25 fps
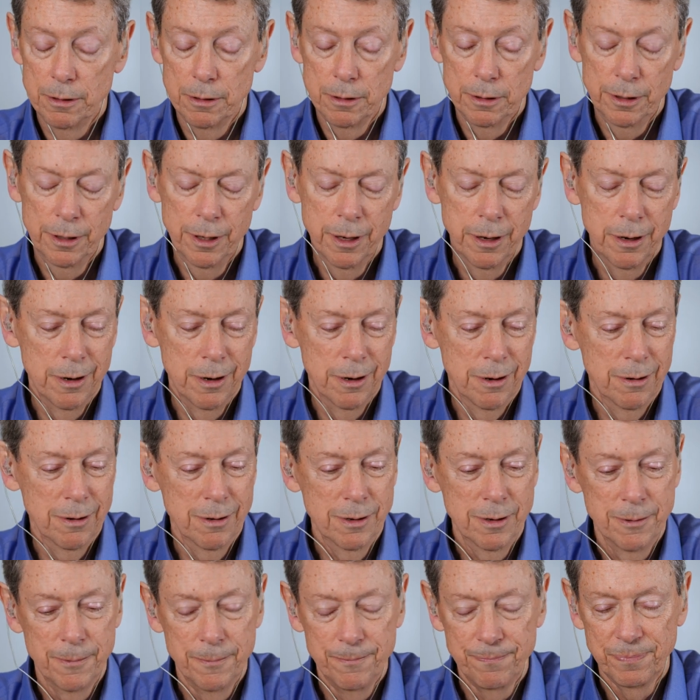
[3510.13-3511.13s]
you
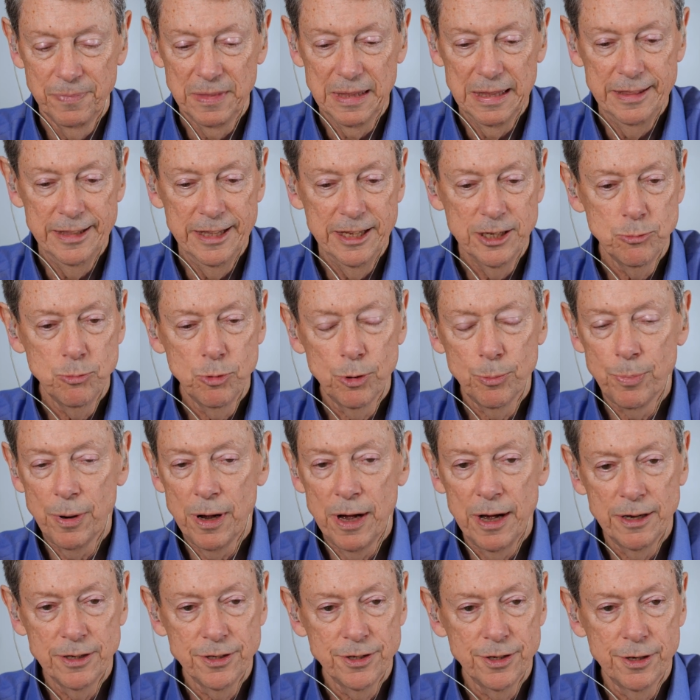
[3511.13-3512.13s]
know, these more
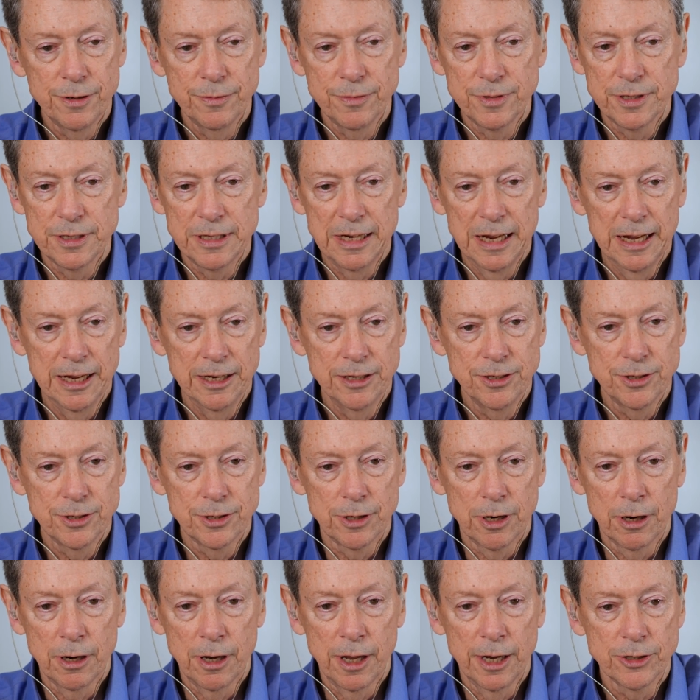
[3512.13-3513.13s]
positive states
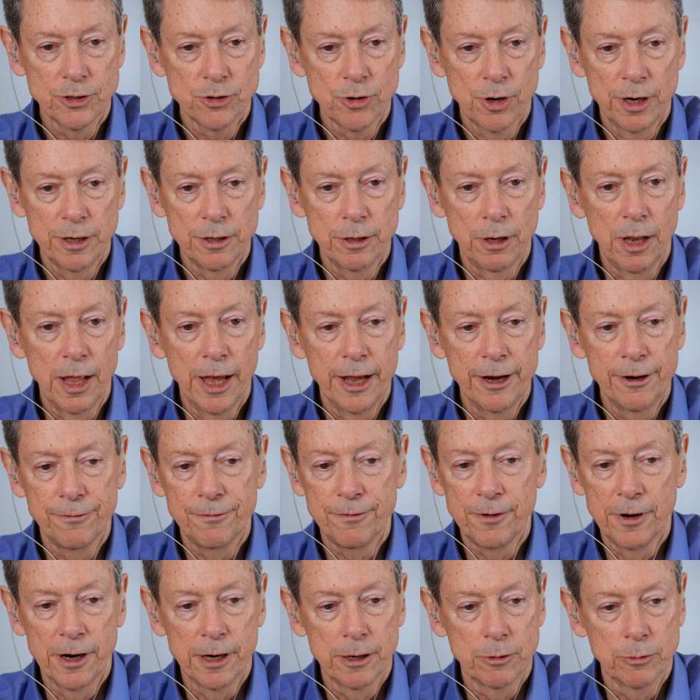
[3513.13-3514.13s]
are like trying to light a
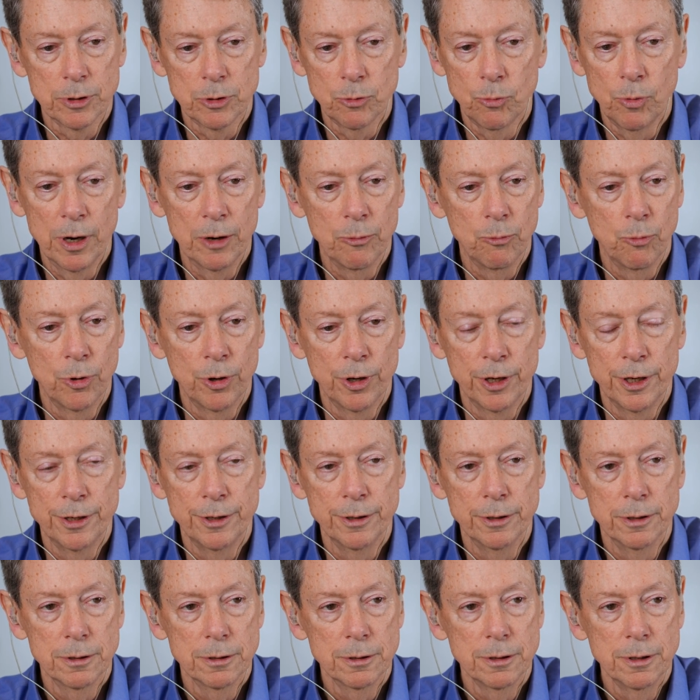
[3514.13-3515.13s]
fire with wet
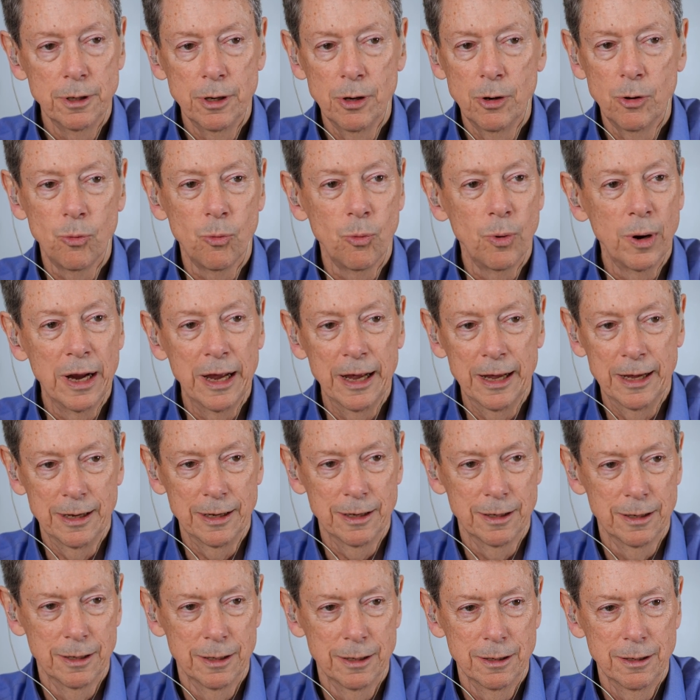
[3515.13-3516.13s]
wood. No
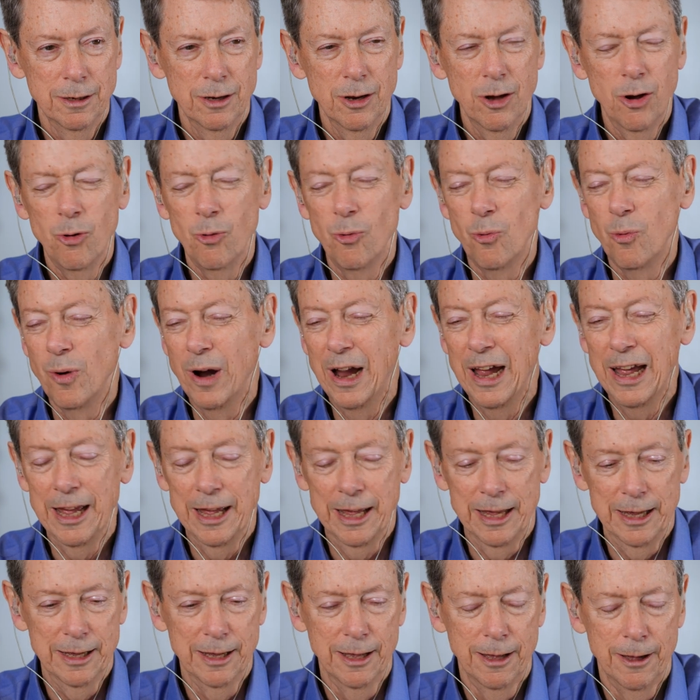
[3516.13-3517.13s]
way. No
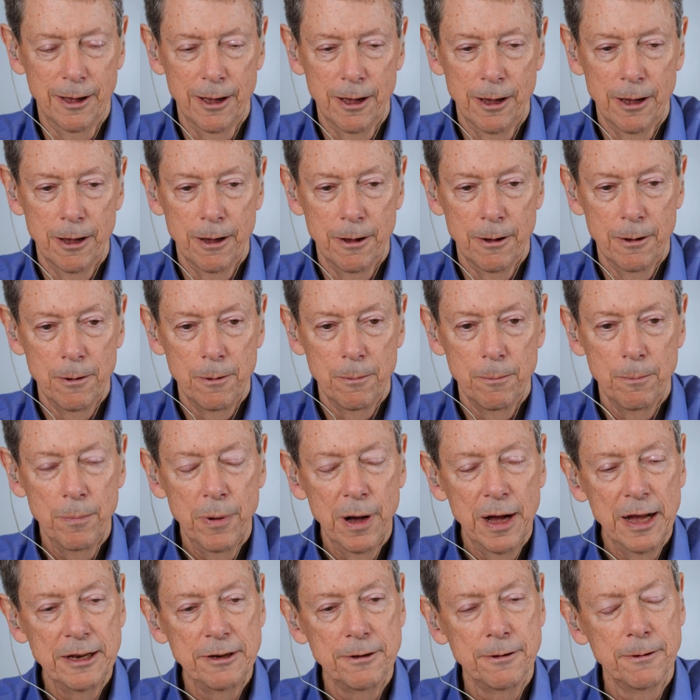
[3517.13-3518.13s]
way.
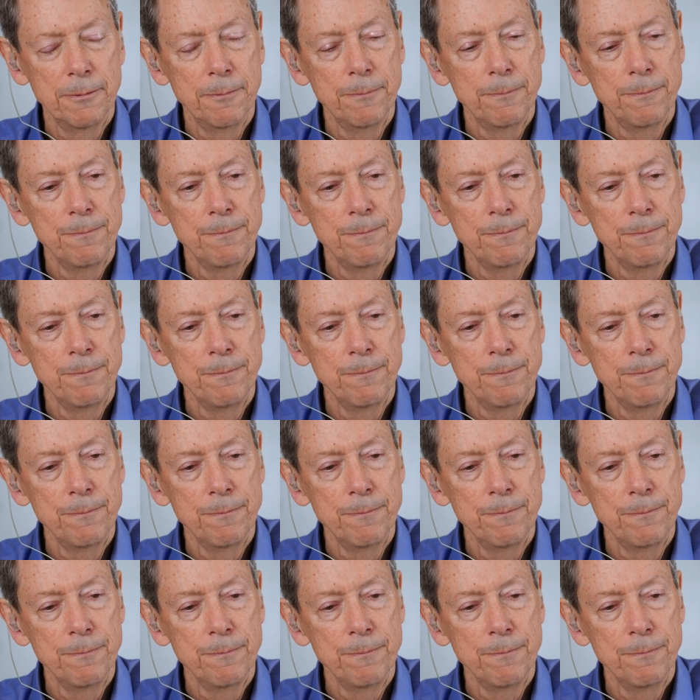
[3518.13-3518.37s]
But